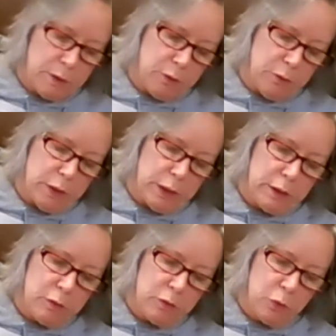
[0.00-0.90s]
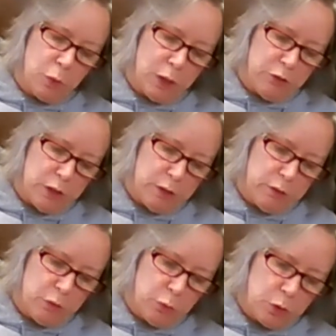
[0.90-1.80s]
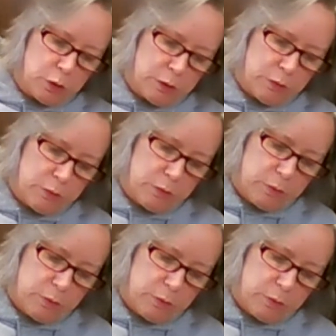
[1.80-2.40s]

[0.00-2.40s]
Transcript: All right, and so watch how this works.